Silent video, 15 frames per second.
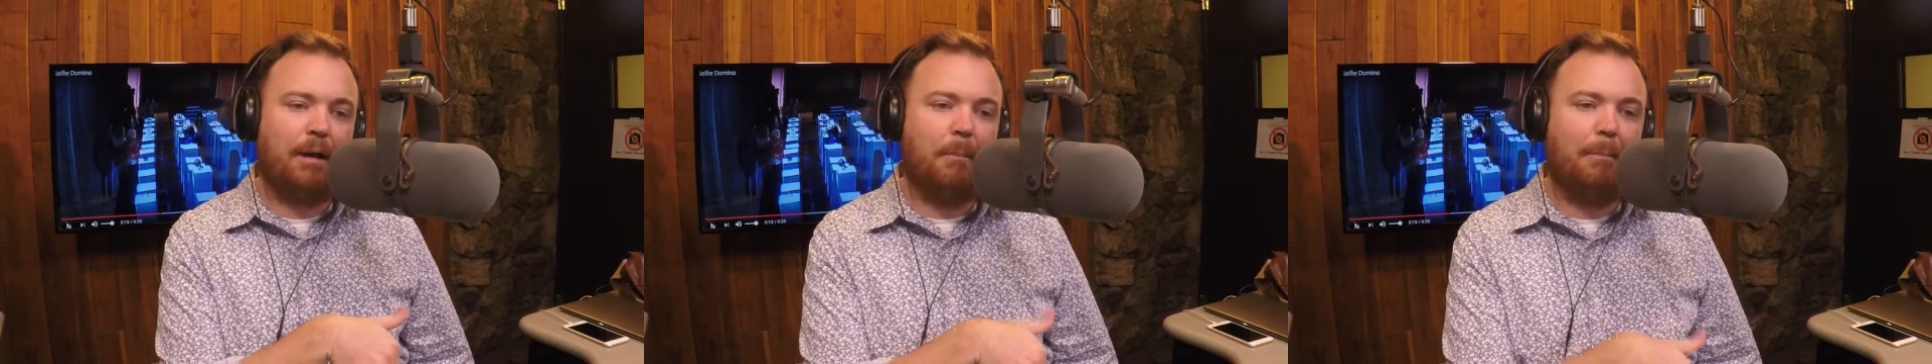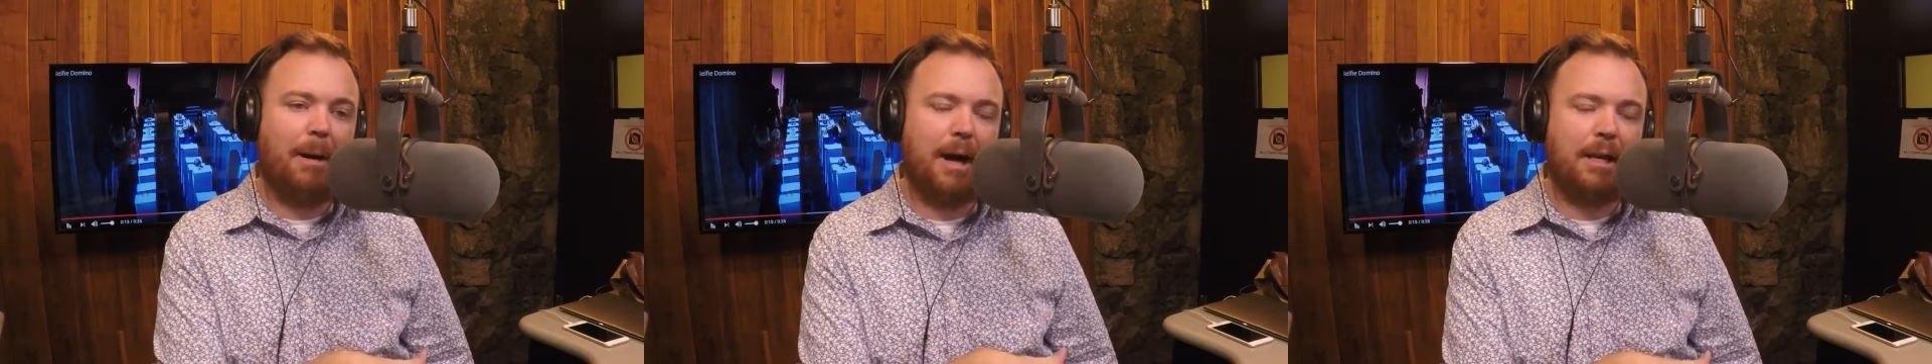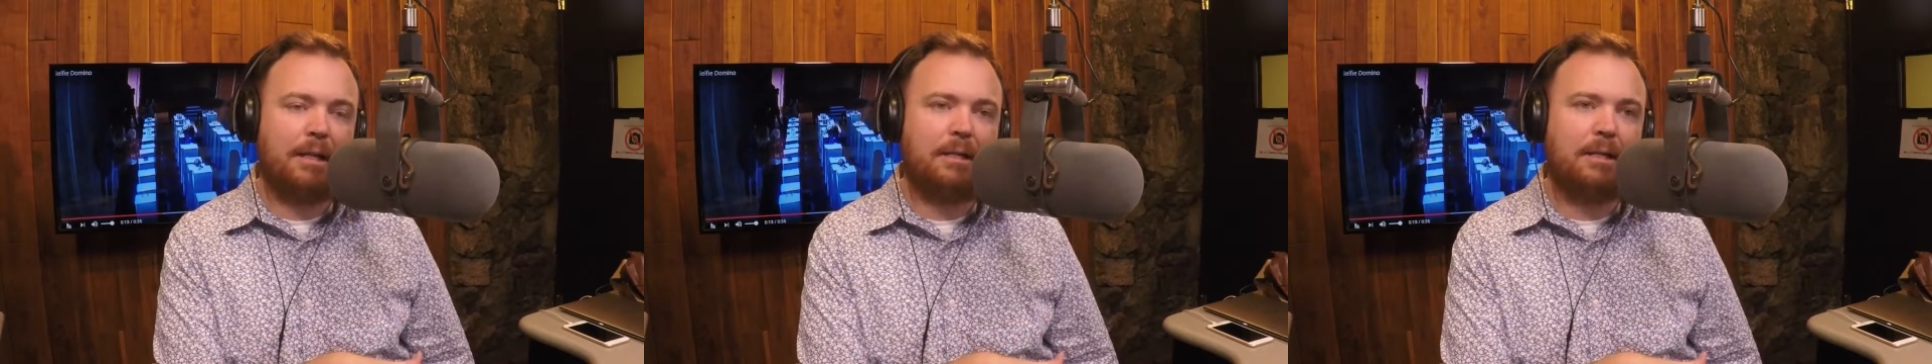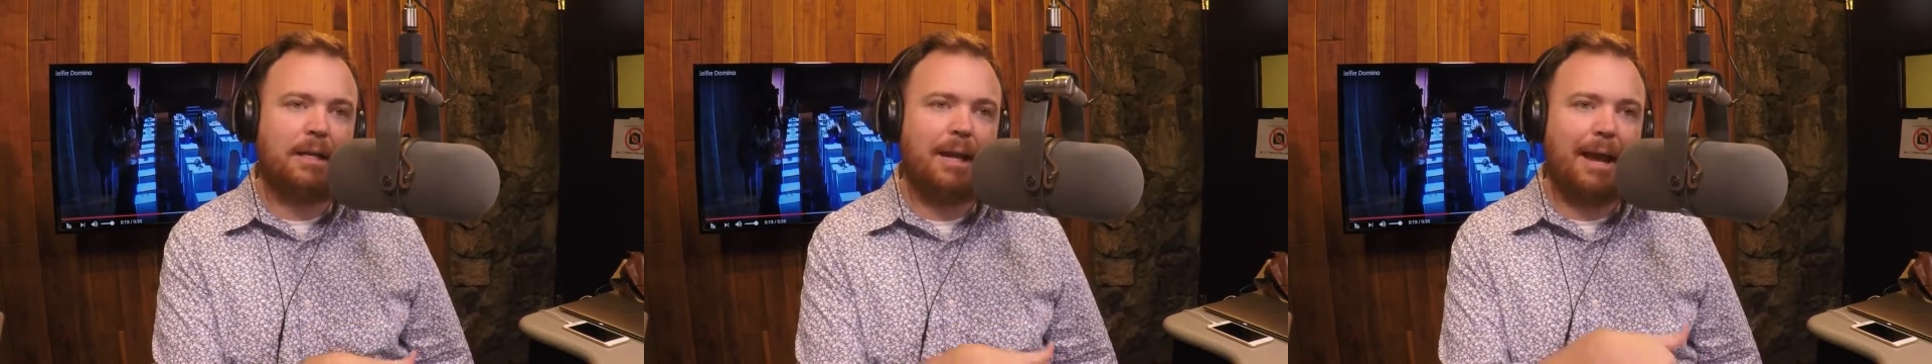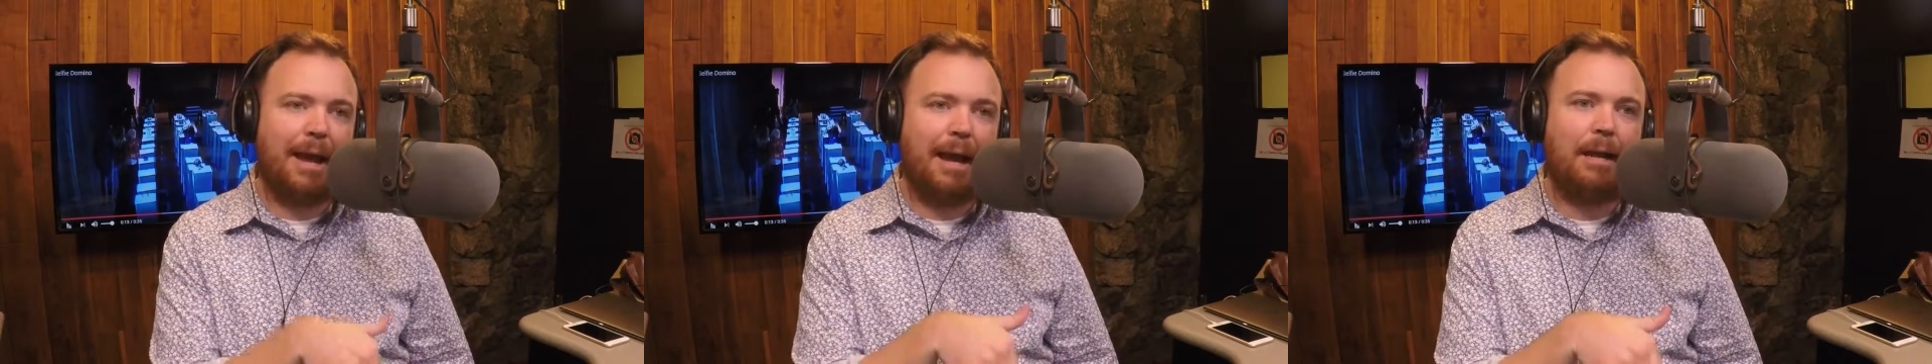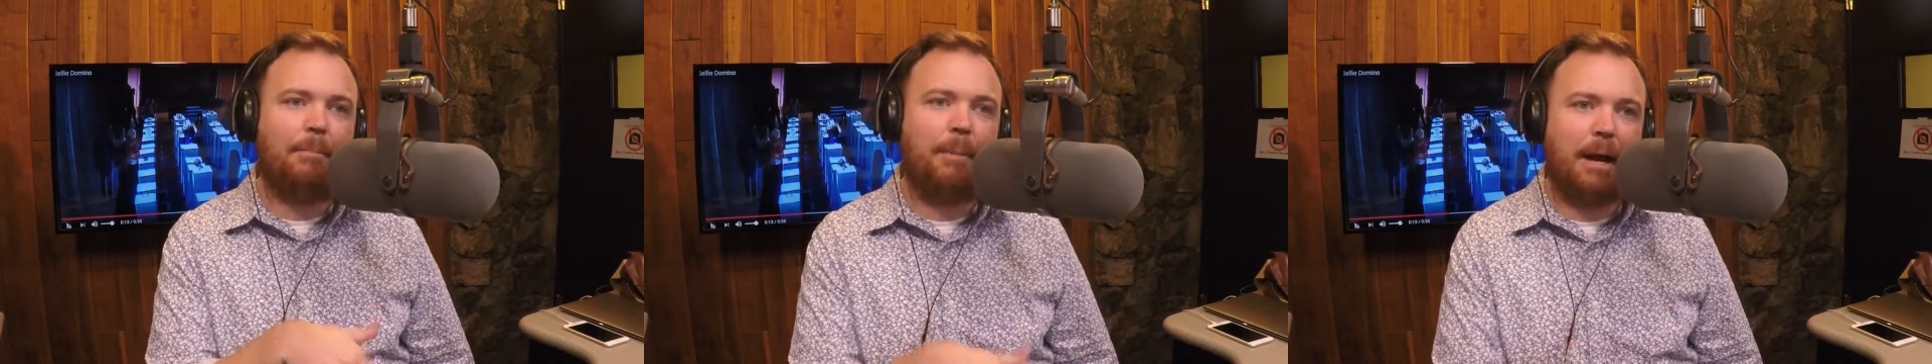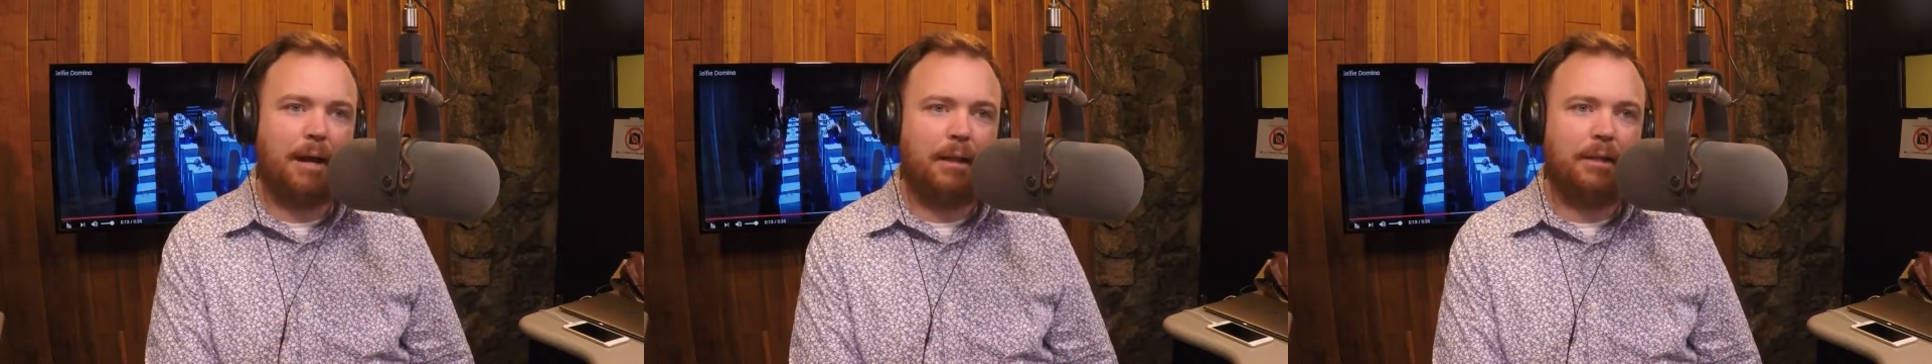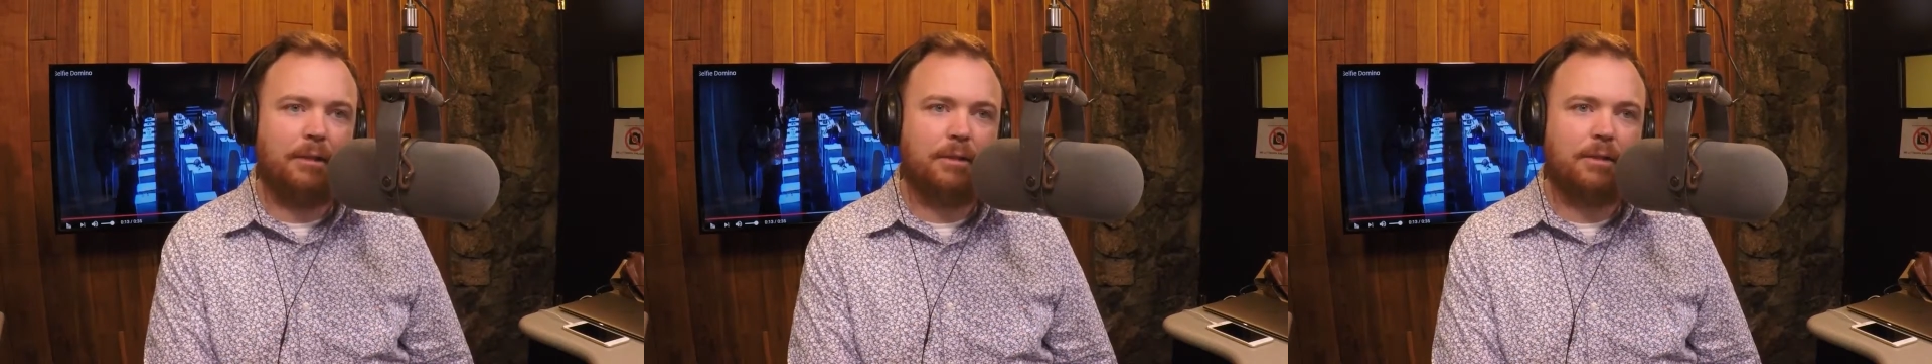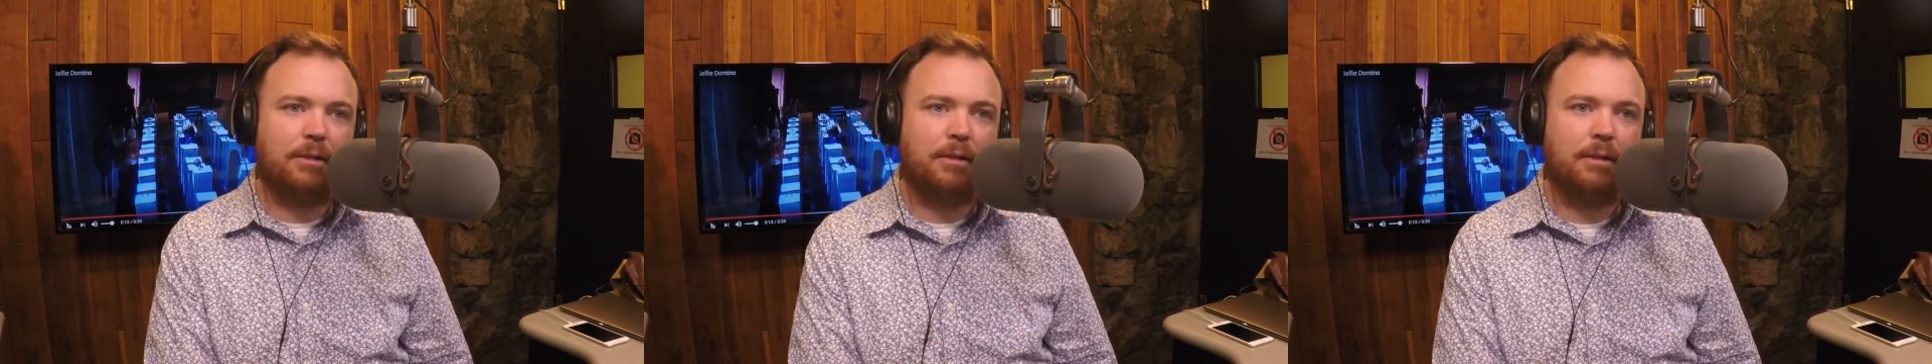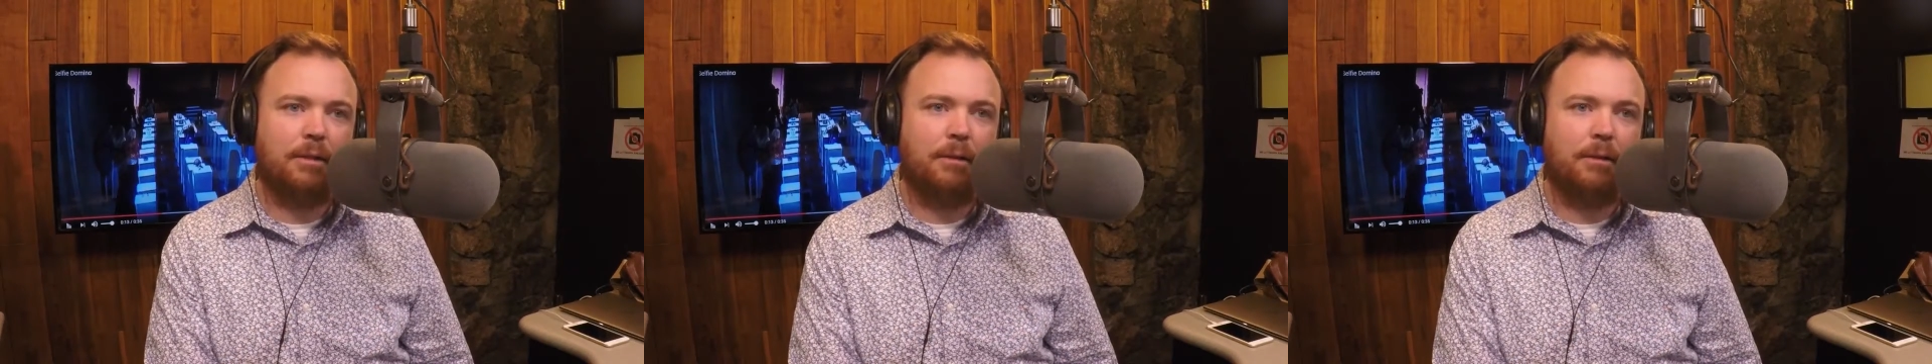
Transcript: modesty and balance